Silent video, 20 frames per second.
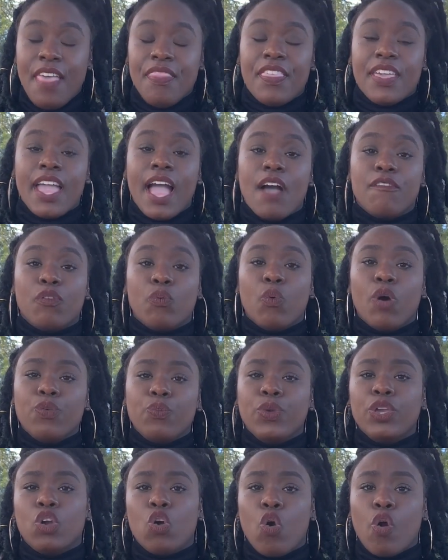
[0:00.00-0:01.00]
They have
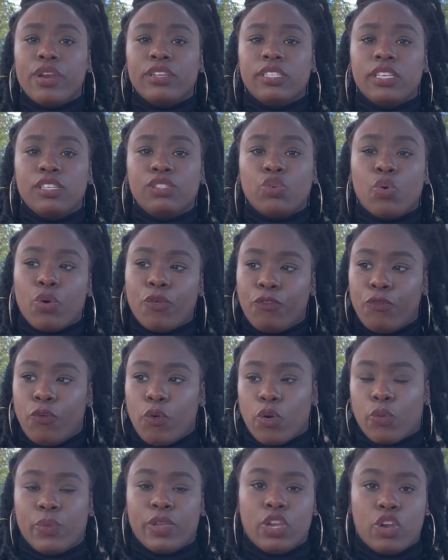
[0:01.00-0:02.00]
1-week courses or
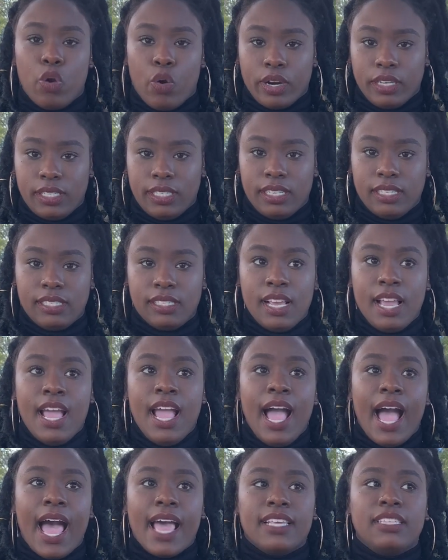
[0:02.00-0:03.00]
4-week courses.
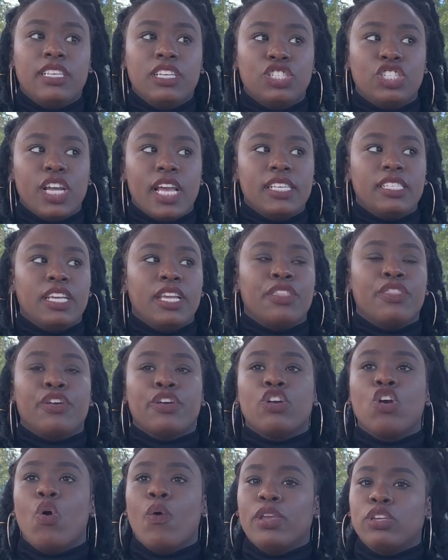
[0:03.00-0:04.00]
I suggest either
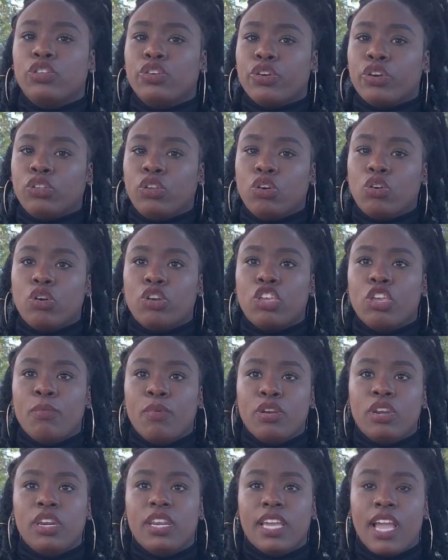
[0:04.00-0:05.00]
going to your local
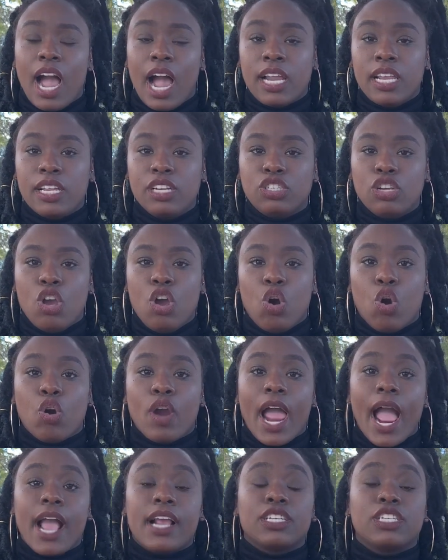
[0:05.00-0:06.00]
community college or
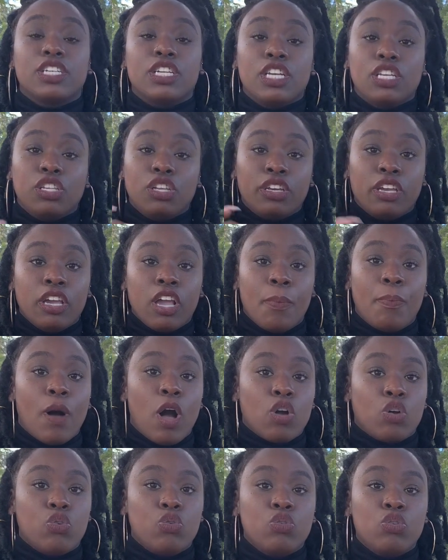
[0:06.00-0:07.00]
actually looking up
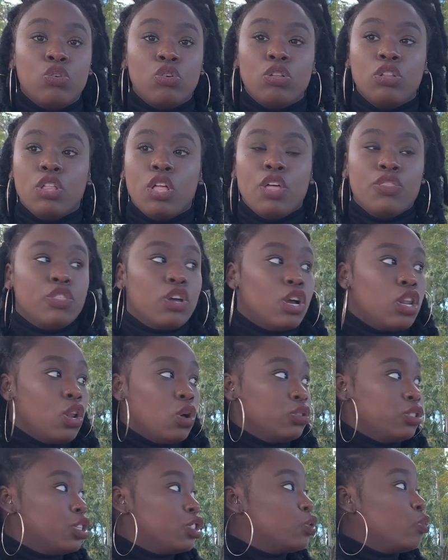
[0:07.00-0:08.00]
on Google the
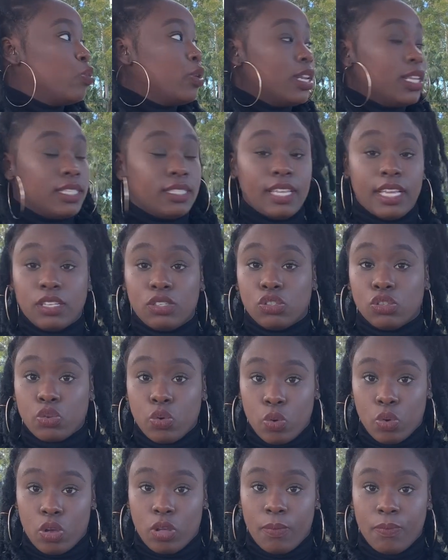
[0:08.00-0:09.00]
closest real estate
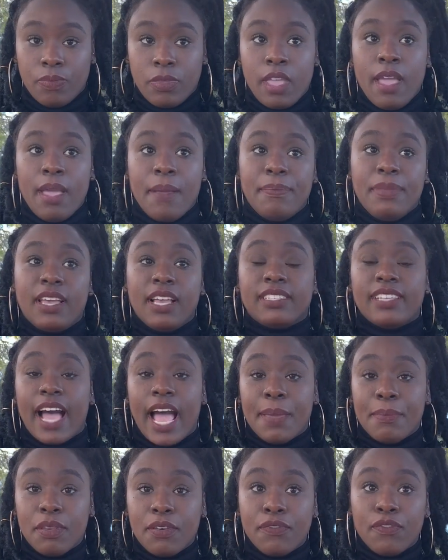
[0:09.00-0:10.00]
school. Because
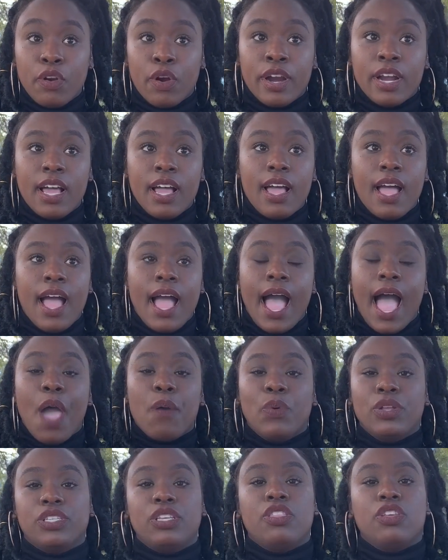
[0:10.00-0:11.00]
I'm in Florida, I
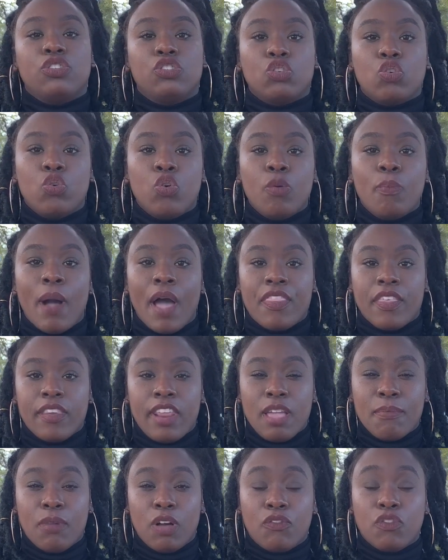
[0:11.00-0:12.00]
went to this school by the
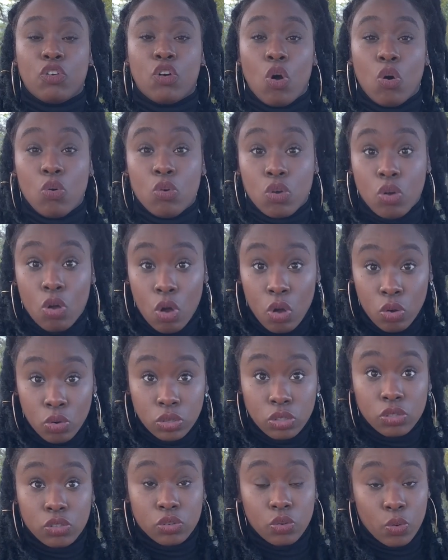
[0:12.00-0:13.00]
name of Gold
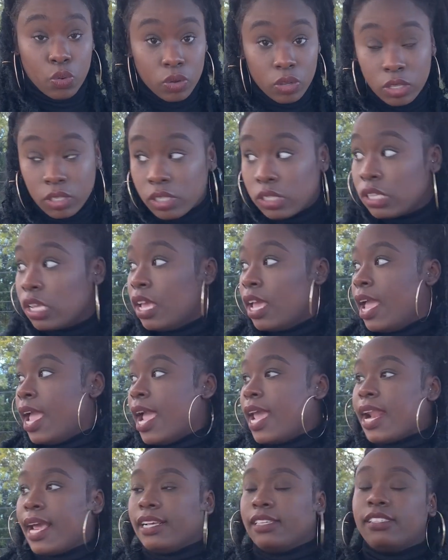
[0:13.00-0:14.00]
Coast Schools,
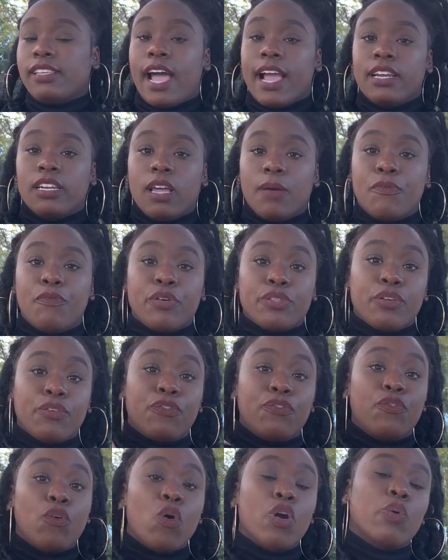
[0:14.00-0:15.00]
and I signed up for the
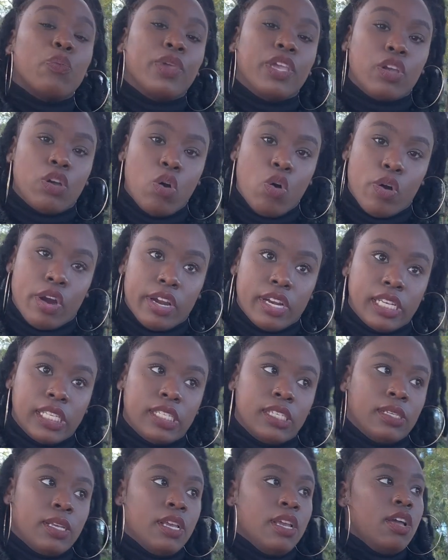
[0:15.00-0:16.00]
4-week
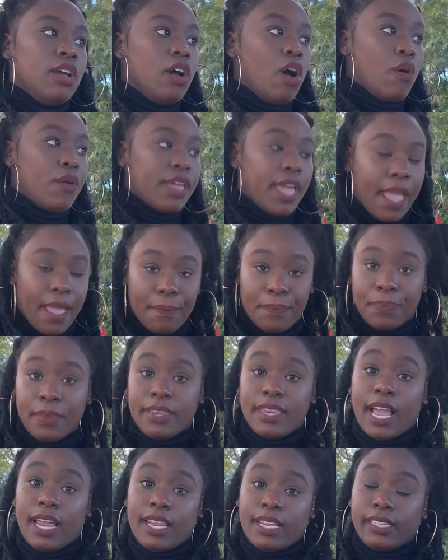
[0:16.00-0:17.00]
course. Okay,
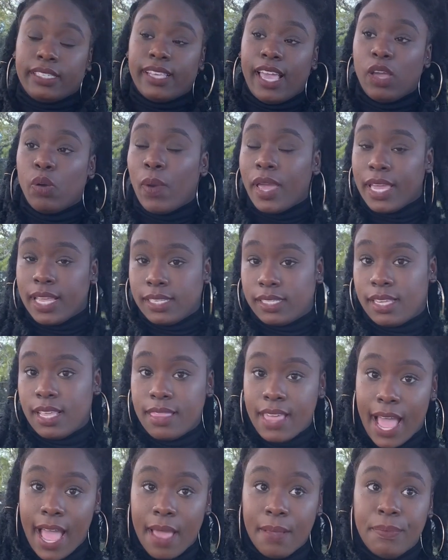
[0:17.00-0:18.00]
now let's segue into
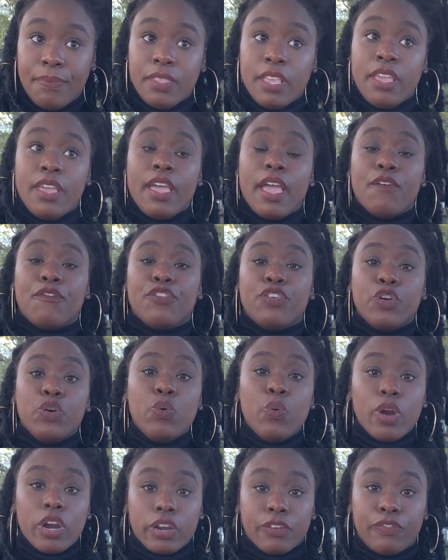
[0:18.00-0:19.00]
that. If you
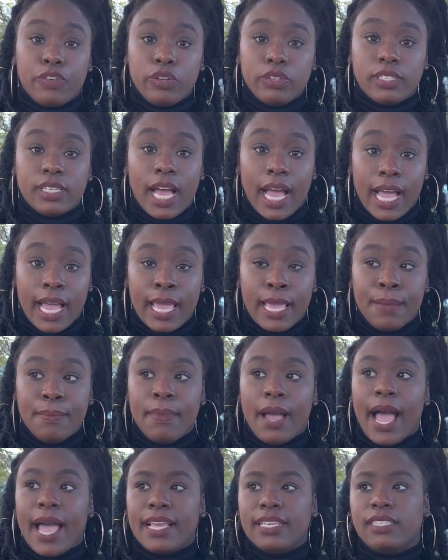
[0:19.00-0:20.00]
work full-time,
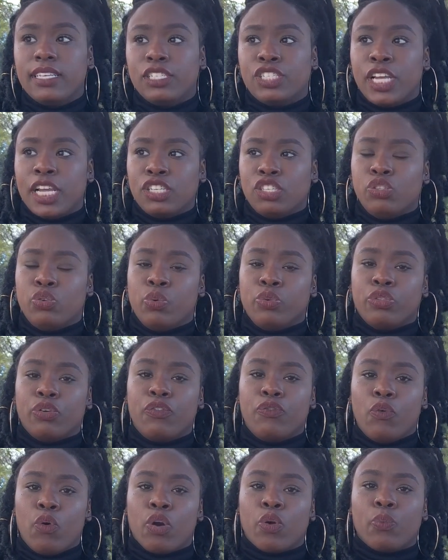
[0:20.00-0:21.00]
I suggest doing the
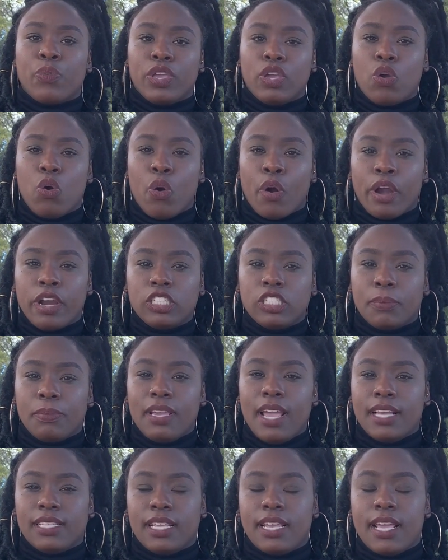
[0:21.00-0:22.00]
4-week course
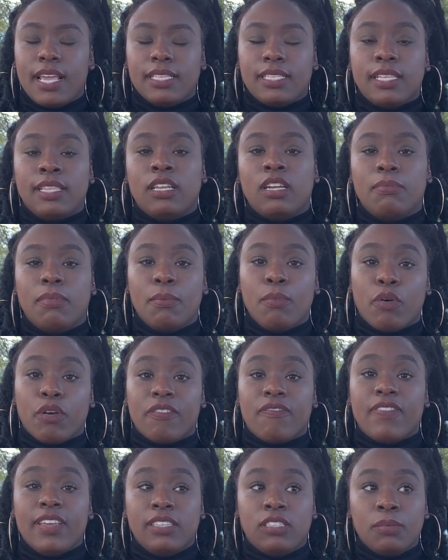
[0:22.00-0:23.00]
because it is a little bit more
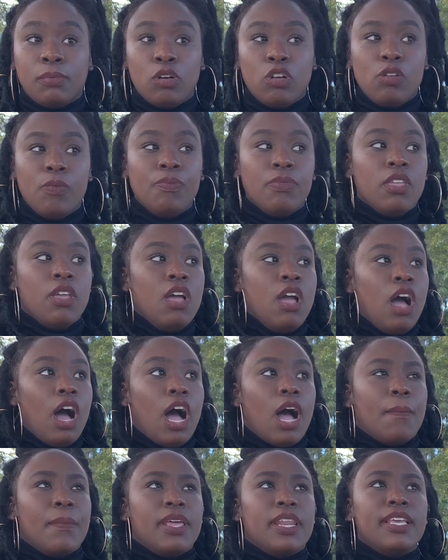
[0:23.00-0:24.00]
feasible.
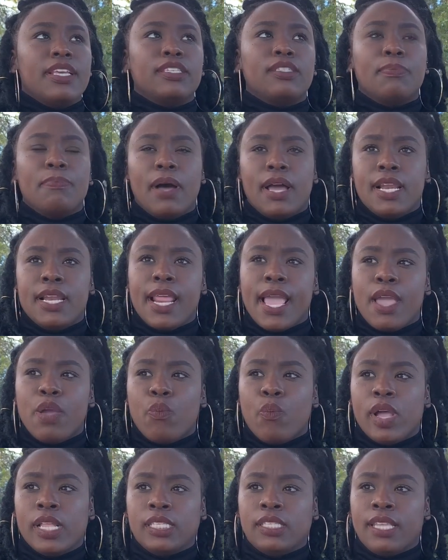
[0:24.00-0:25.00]
It is Monday,
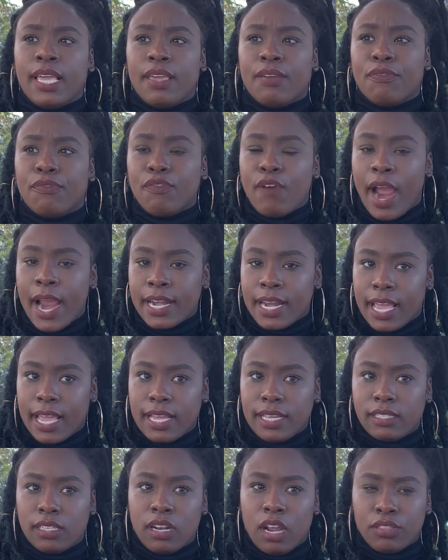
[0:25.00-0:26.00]
Wednesday, and
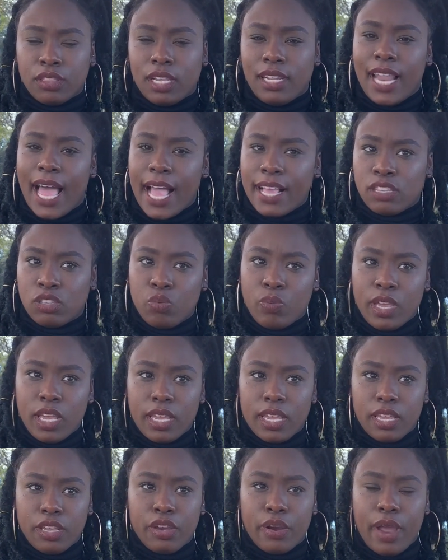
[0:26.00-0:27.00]
Fridays, and on the last week,
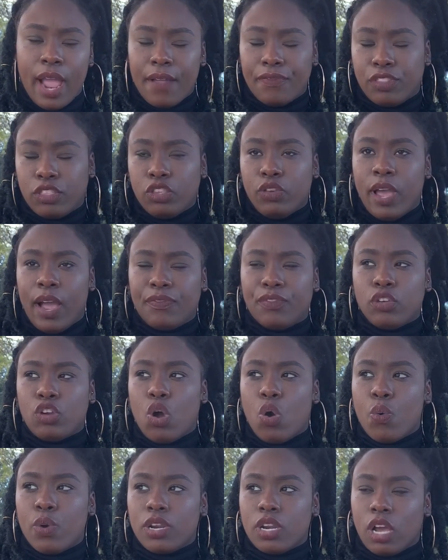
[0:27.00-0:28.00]
you have to
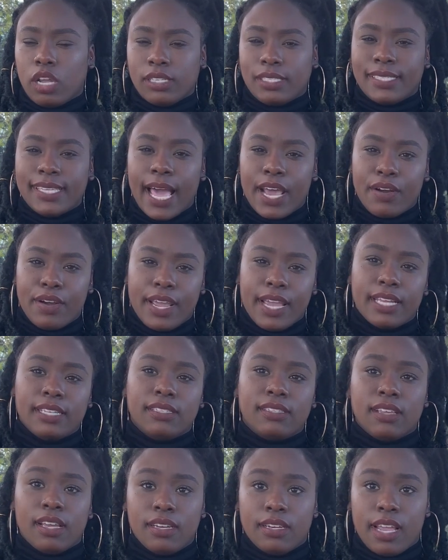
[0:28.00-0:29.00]
go in on Saturday and
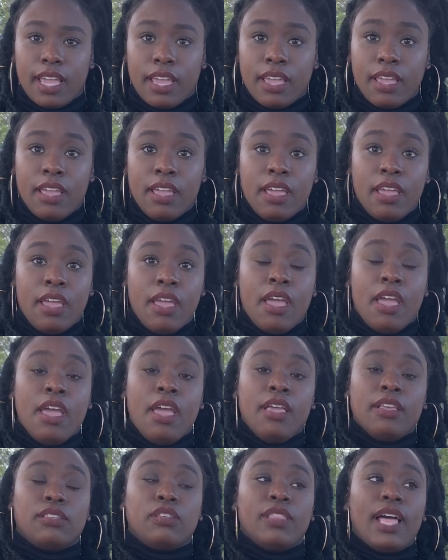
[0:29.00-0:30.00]
Sunday.
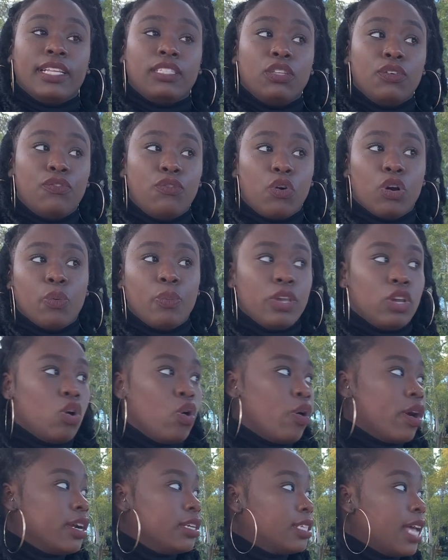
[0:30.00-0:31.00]
So that's the 4-week
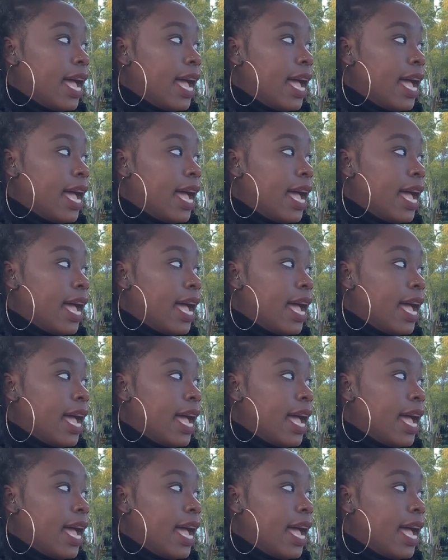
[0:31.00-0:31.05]
course.